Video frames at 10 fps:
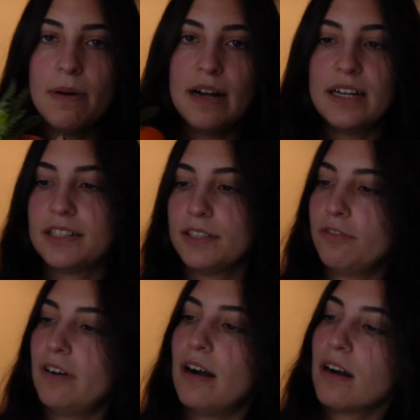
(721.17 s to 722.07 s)
But so
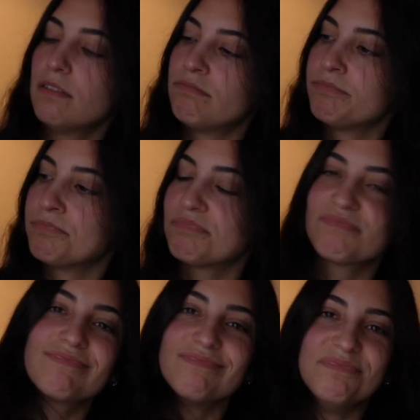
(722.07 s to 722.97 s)
far,
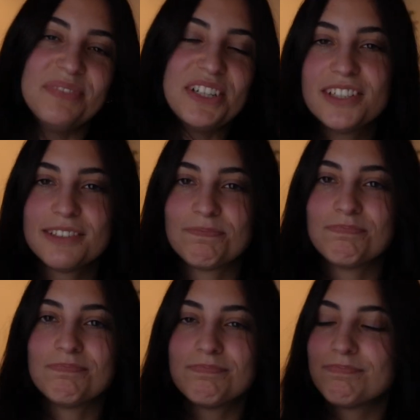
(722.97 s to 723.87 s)
I just
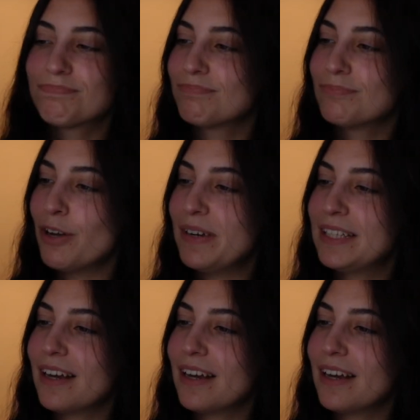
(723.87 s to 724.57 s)
love it.